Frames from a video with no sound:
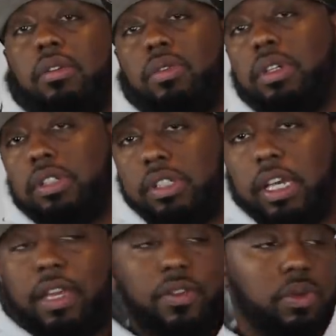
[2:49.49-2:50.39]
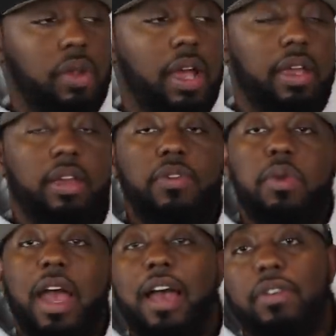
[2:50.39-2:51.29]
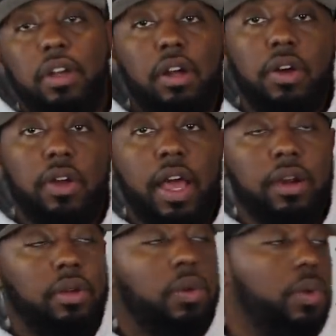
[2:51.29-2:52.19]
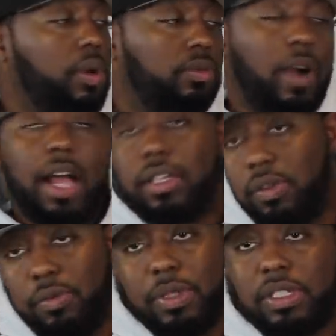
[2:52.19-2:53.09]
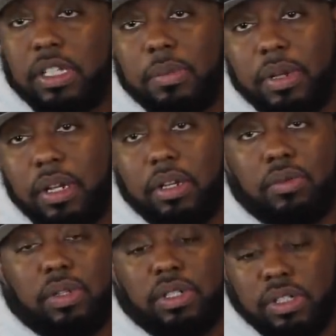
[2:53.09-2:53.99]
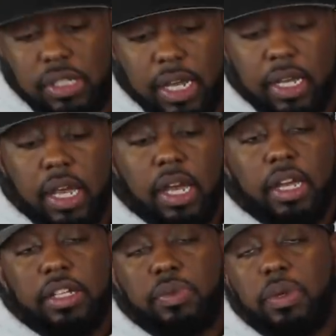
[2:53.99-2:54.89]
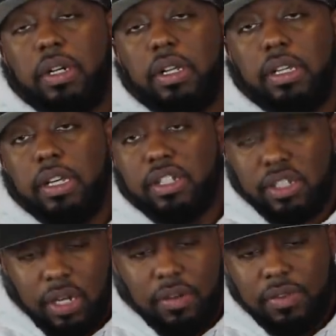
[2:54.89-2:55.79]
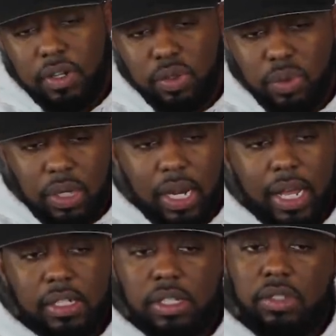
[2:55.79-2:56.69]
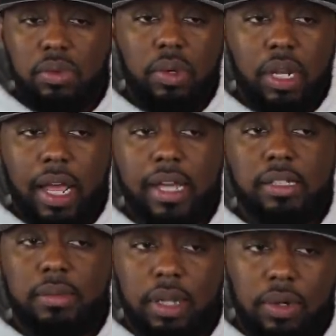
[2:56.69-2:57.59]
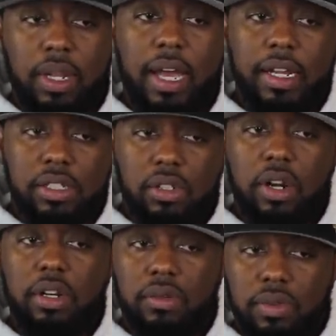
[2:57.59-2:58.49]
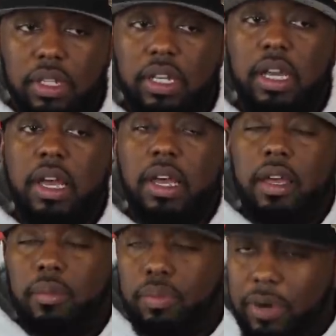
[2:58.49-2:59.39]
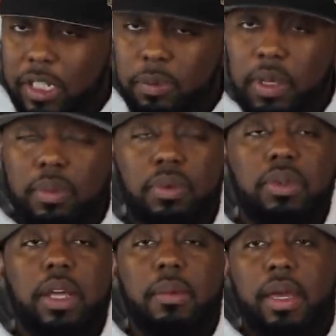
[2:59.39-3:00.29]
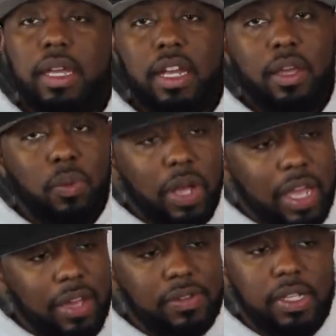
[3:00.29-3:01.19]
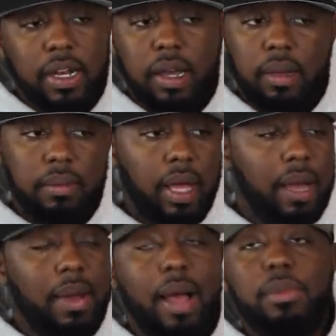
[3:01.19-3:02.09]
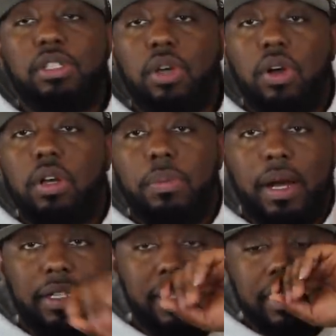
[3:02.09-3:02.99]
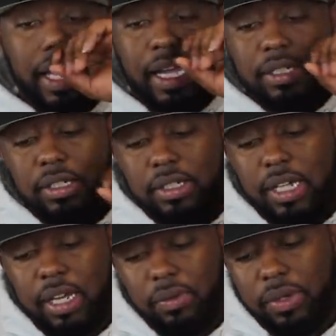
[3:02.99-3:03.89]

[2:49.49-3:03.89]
Real Sikh, if you if you haven't heard, I don't know what rock you've been sleeping under. Real Sikh is one of the leaders of the new class. This new class, I'm not gonna lie, they're starting to really impress people. They're making their waves, and um, I, I'm gonna talk about these guys in a second.